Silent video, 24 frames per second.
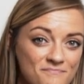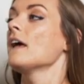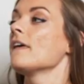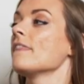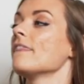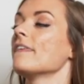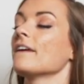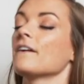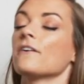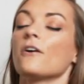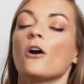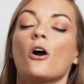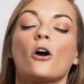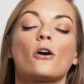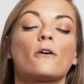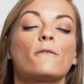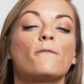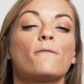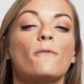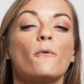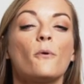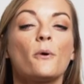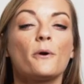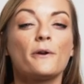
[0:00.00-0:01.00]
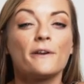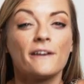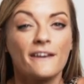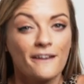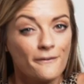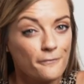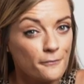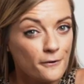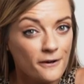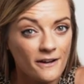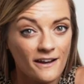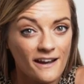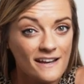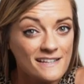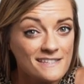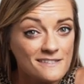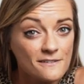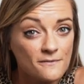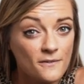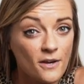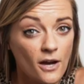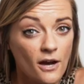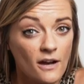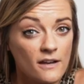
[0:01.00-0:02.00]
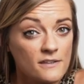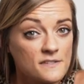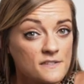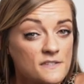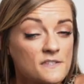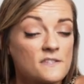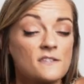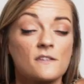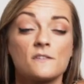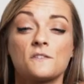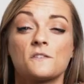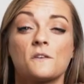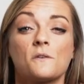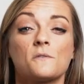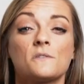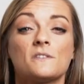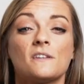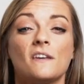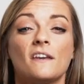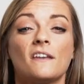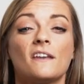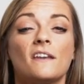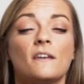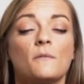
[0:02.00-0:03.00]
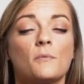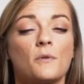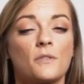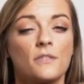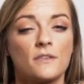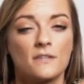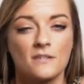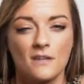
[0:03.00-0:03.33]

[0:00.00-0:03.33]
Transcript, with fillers: There are four different kinds of costs associated with